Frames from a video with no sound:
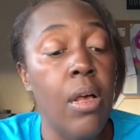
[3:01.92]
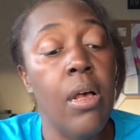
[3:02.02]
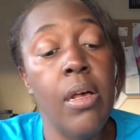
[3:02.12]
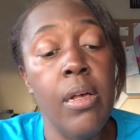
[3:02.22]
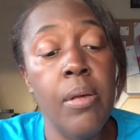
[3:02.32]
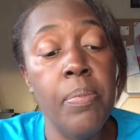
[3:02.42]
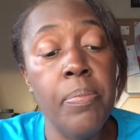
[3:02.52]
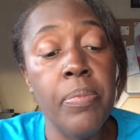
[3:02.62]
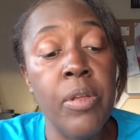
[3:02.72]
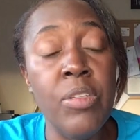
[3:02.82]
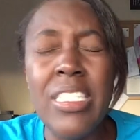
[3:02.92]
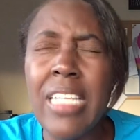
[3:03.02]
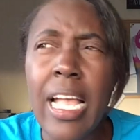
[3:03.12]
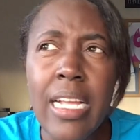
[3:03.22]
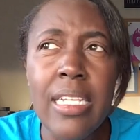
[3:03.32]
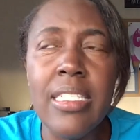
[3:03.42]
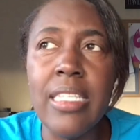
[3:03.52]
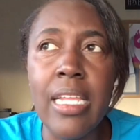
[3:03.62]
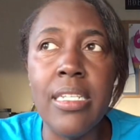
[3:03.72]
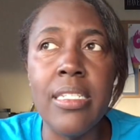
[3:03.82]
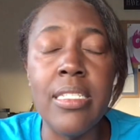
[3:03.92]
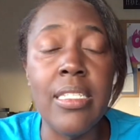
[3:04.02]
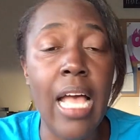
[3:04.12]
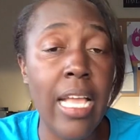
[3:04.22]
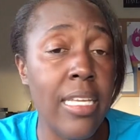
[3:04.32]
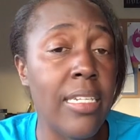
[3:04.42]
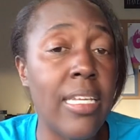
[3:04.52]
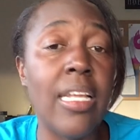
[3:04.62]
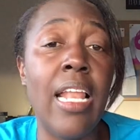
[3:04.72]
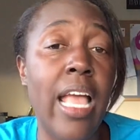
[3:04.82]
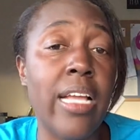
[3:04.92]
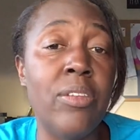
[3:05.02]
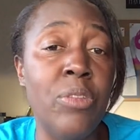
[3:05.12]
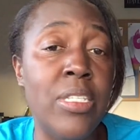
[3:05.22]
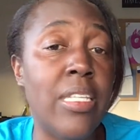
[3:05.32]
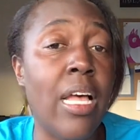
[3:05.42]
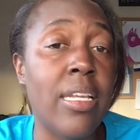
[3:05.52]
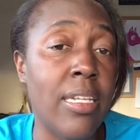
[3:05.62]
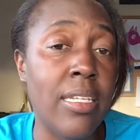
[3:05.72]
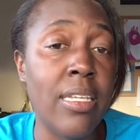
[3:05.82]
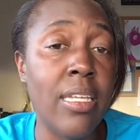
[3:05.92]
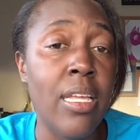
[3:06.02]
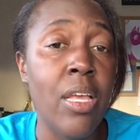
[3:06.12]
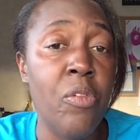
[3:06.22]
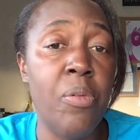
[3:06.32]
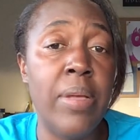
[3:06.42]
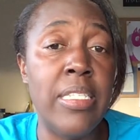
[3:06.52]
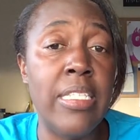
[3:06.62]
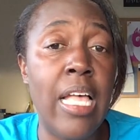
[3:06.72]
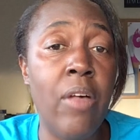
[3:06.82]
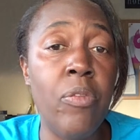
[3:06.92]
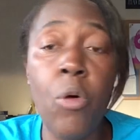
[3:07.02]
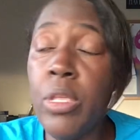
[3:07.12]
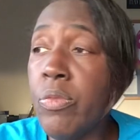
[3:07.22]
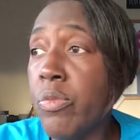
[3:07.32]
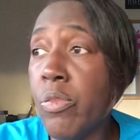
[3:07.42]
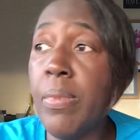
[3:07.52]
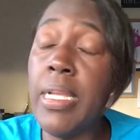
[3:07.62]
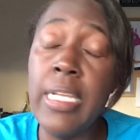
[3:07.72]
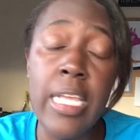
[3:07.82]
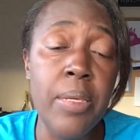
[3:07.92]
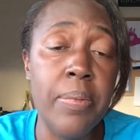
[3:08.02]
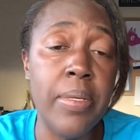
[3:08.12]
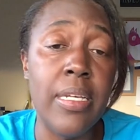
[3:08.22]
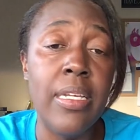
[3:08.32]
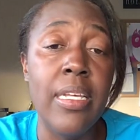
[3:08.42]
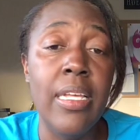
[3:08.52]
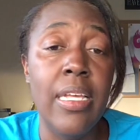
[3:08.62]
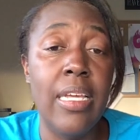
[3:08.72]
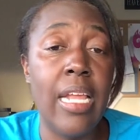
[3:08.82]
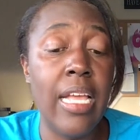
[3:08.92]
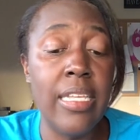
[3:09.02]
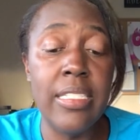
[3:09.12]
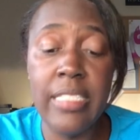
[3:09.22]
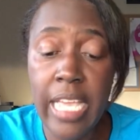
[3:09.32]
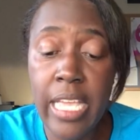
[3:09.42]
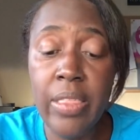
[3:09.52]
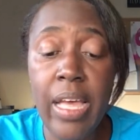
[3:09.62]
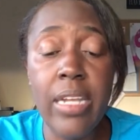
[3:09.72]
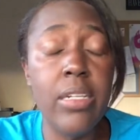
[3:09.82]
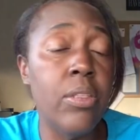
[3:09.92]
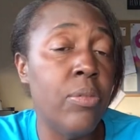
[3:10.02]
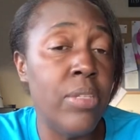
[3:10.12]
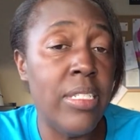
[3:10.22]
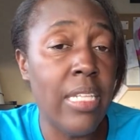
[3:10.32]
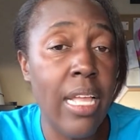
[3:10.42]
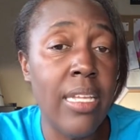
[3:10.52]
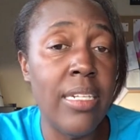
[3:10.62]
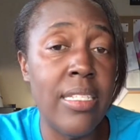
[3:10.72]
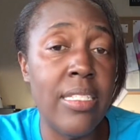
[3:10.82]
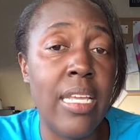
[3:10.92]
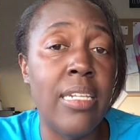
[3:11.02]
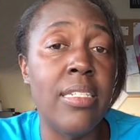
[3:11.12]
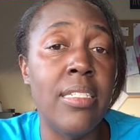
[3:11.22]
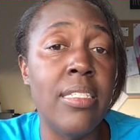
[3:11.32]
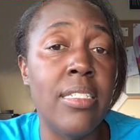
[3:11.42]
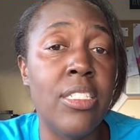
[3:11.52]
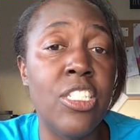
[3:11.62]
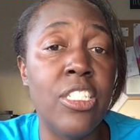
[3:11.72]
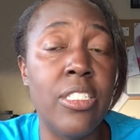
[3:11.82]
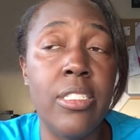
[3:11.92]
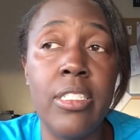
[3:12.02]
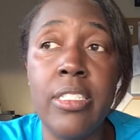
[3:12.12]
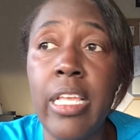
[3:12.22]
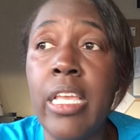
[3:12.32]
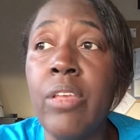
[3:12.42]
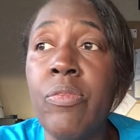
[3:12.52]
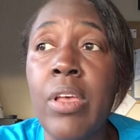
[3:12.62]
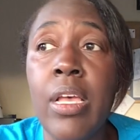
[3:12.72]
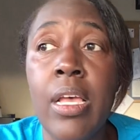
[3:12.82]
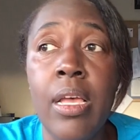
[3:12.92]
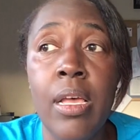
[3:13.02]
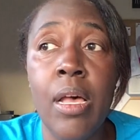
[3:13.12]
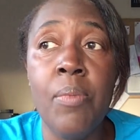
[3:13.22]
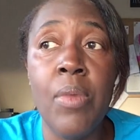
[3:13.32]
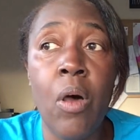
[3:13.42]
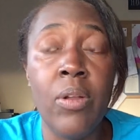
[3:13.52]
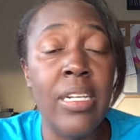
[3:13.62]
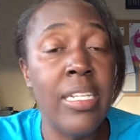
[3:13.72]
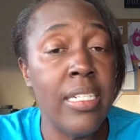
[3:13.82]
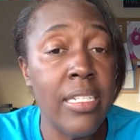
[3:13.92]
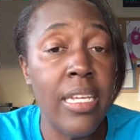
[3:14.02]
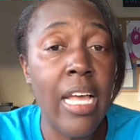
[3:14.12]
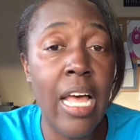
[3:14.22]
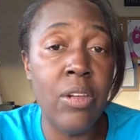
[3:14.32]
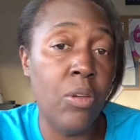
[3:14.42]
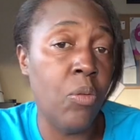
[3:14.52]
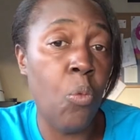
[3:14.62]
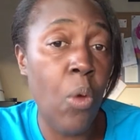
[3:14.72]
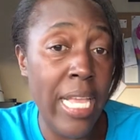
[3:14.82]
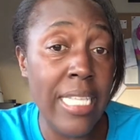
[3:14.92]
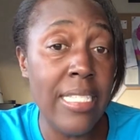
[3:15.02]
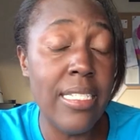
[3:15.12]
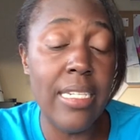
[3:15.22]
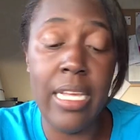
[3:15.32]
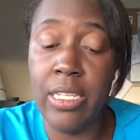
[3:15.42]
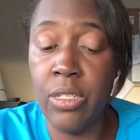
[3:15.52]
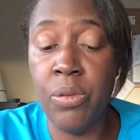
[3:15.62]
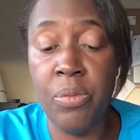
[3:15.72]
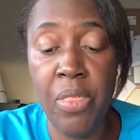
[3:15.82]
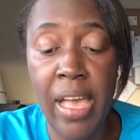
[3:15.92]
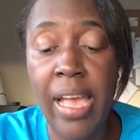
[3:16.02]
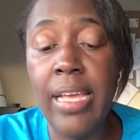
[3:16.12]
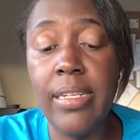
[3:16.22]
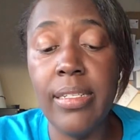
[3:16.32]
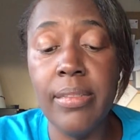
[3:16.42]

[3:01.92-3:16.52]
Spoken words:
Recycling centres, I can collect recycling for myself or even for my neighbour, and I can take that to the recycling centres to save on litter and on waste. I could do that.